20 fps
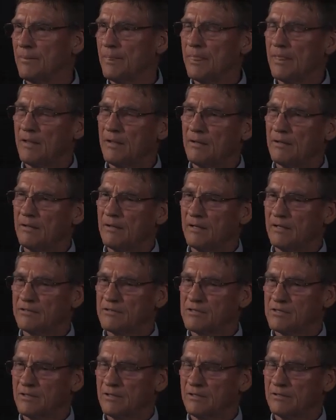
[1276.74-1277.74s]
Right.
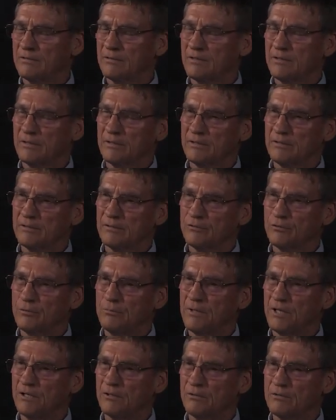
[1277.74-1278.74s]
It's uh, the to
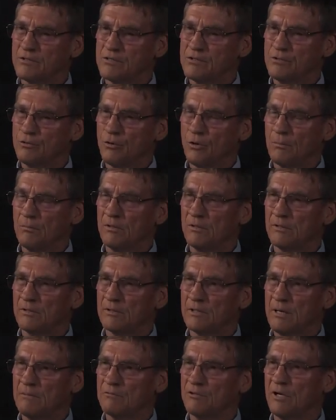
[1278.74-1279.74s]
me it's normal
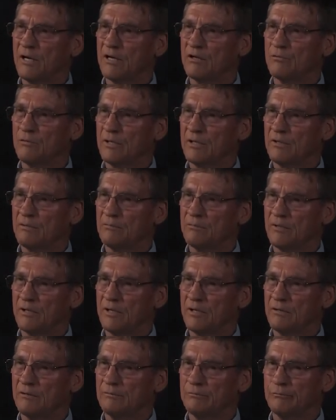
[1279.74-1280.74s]
camaraderie,
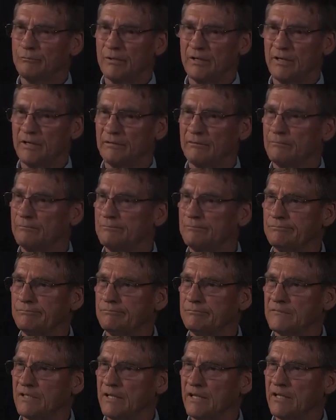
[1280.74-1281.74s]
uh, but in,
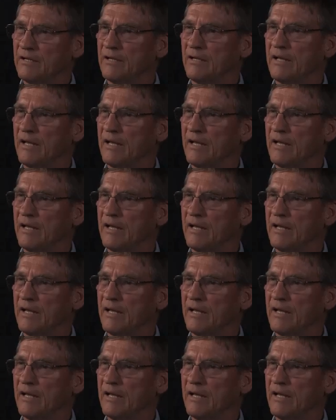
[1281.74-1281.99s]
in